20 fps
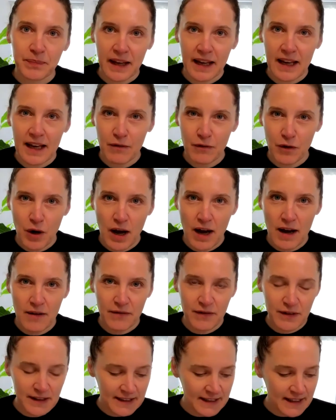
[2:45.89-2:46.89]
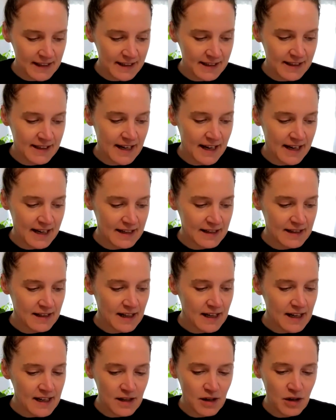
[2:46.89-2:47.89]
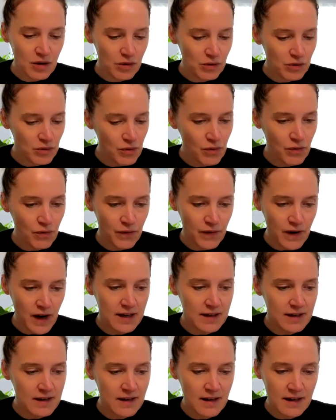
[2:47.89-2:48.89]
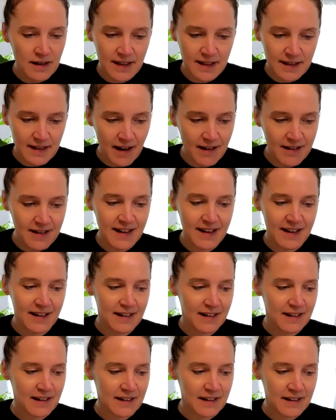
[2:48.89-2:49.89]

if you have set aside in your new fun studying